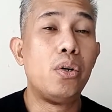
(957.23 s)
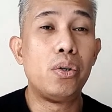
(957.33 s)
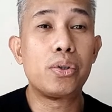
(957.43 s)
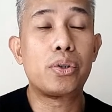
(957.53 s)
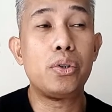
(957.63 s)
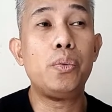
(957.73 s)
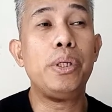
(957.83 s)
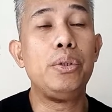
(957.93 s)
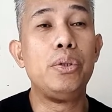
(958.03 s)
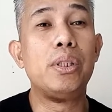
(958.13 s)
Also,
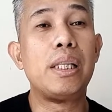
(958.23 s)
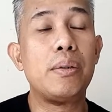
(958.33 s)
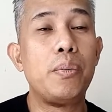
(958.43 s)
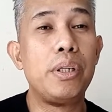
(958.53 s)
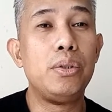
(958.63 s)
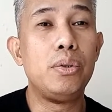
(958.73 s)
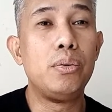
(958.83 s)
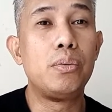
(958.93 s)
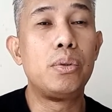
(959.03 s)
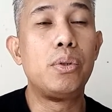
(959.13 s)
when
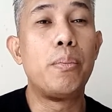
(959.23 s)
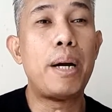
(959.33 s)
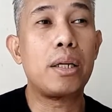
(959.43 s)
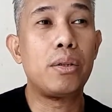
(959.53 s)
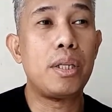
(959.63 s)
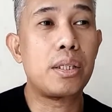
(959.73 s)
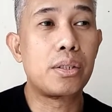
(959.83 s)
you go back to that